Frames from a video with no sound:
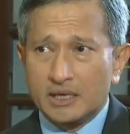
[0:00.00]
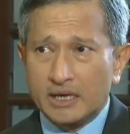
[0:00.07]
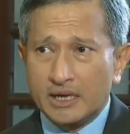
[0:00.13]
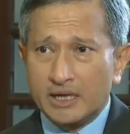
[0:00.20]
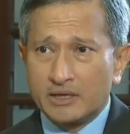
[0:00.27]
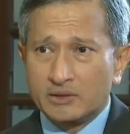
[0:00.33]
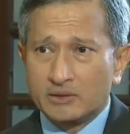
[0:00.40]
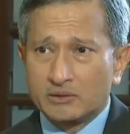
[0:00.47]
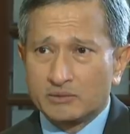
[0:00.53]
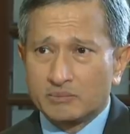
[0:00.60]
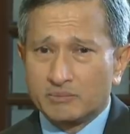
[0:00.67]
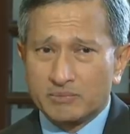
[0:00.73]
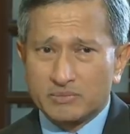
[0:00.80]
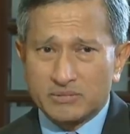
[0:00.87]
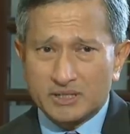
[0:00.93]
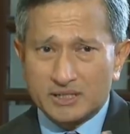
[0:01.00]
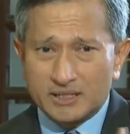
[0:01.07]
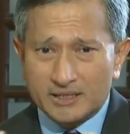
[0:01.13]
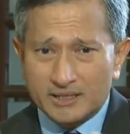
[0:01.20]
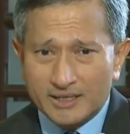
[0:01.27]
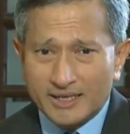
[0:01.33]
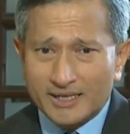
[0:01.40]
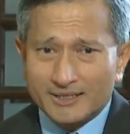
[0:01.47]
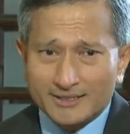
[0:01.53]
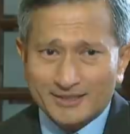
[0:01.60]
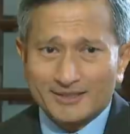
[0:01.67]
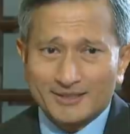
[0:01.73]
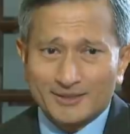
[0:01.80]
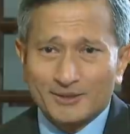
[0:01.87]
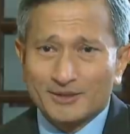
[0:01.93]
and to get
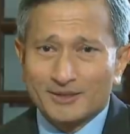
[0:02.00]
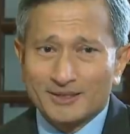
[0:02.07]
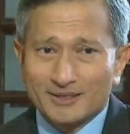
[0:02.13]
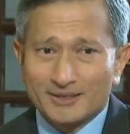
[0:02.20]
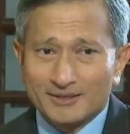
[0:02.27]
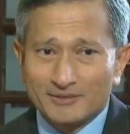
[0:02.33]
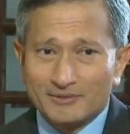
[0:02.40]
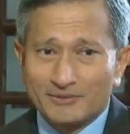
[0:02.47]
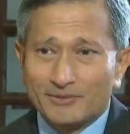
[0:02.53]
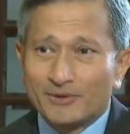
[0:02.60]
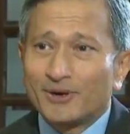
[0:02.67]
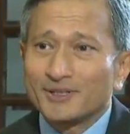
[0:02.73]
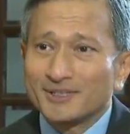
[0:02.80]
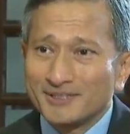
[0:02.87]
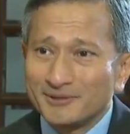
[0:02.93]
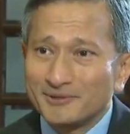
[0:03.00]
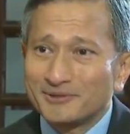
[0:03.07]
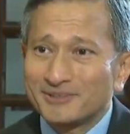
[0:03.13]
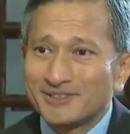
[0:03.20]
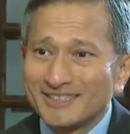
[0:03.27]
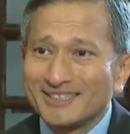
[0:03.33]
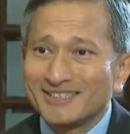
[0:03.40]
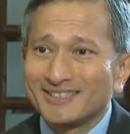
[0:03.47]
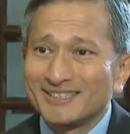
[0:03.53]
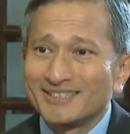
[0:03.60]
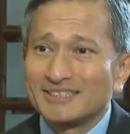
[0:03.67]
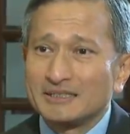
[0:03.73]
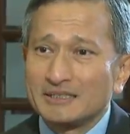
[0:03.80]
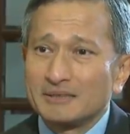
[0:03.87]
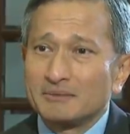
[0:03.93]
voluntary
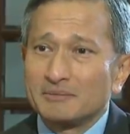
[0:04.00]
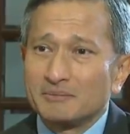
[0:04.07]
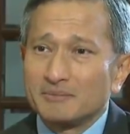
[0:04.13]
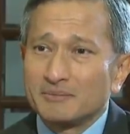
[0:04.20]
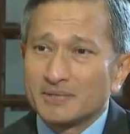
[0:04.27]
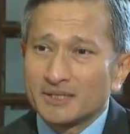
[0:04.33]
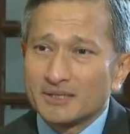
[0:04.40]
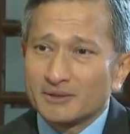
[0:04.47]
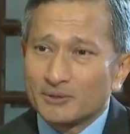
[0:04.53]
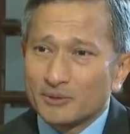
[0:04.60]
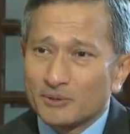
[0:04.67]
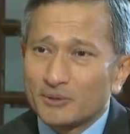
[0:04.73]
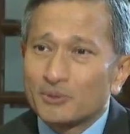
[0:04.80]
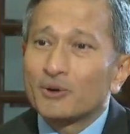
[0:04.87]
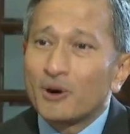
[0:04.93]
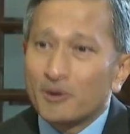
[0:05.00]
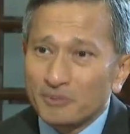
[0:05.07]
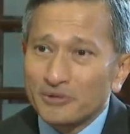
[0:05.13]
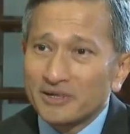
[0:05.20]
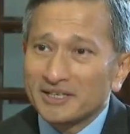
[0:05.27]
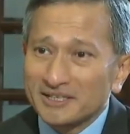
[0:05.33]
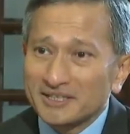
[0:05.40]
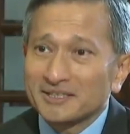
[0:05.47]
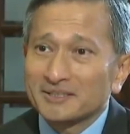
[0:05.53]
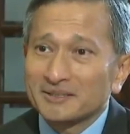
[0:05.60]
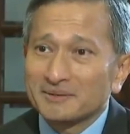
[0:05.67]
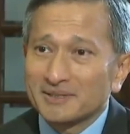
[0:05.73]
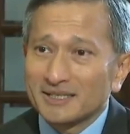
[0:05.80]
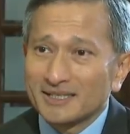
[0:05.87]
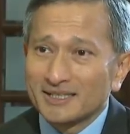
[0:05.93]

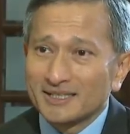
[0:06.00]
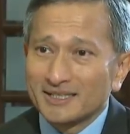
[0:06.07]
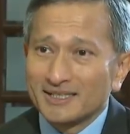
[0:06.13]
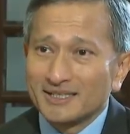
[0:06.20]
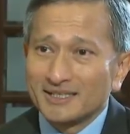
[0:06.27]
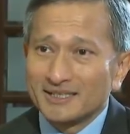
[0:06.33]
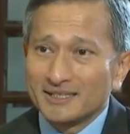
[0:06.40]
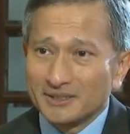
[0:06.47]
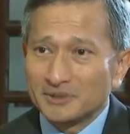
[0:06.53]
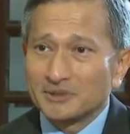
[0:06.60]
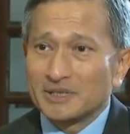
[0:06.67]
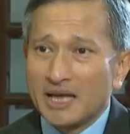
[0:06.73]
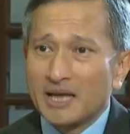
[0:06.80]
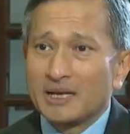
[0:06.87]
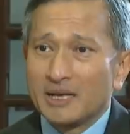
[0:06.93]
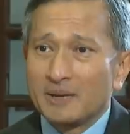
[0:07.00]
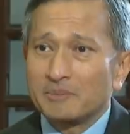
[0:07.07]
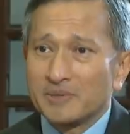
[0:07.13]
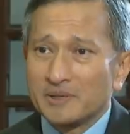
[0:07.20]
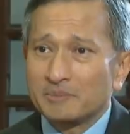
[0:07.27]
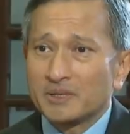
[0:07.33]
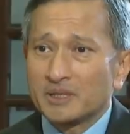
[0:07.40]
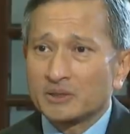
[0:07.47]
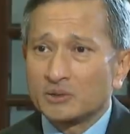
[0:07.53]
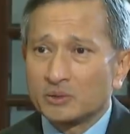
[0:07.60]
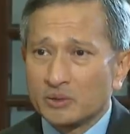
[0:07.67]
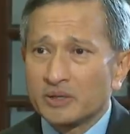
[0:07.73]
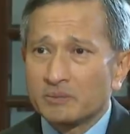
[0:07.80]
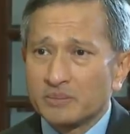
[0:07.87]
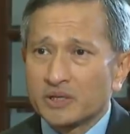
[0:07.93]
cooperation, you know, and that people
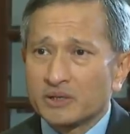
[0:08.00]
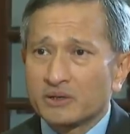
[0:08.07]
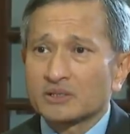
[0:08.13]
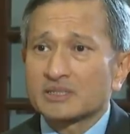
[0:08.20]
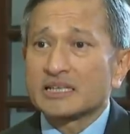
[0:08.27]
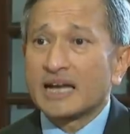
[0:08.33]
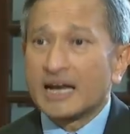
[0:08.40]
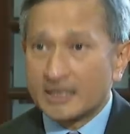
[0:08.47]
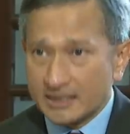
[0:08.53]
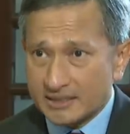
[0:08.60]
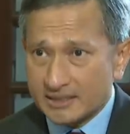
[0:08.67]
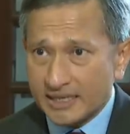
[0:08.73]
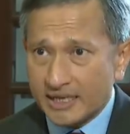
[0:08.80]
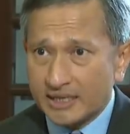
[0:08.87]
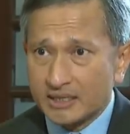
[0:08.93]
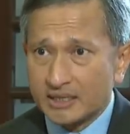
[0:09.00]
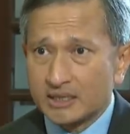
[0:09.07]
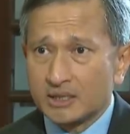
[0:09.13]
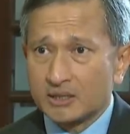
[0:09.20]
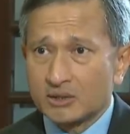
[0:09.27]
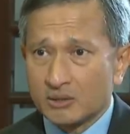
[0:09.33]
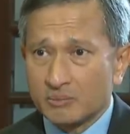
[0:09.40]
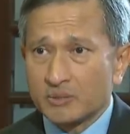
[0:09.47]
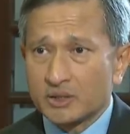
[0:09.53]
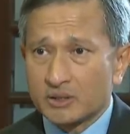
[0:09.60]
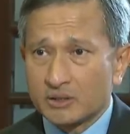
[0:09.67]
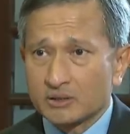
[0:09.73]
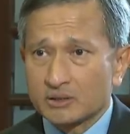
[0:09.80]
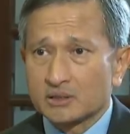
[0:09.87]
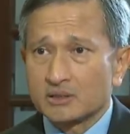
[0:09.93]
do it because they understand it and not
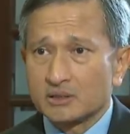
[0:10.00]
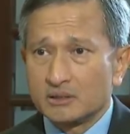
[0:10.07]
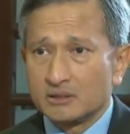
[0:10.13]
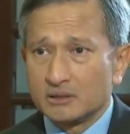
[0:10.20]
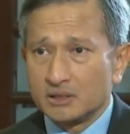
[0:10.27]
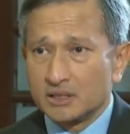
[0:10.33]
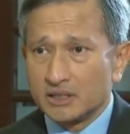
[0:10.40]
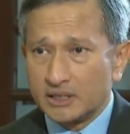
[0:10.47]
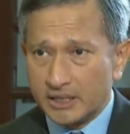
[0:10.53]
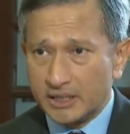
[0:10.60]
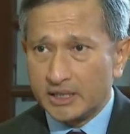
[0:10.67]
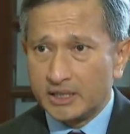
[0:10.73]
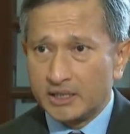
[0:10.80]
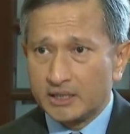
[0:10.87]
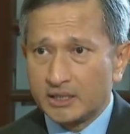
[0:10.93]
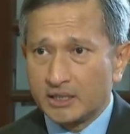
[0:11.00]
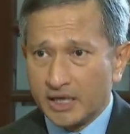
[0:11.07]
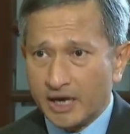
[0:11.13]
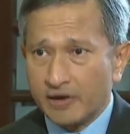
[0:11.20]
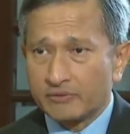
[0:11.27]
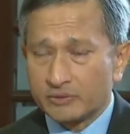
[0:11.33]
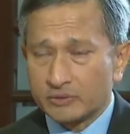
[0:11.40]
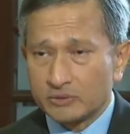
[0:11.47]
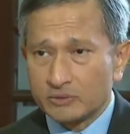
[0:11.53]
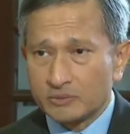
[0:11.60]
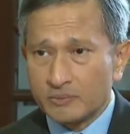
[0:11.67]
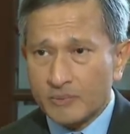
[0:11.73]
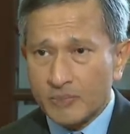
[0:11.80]
because they have to.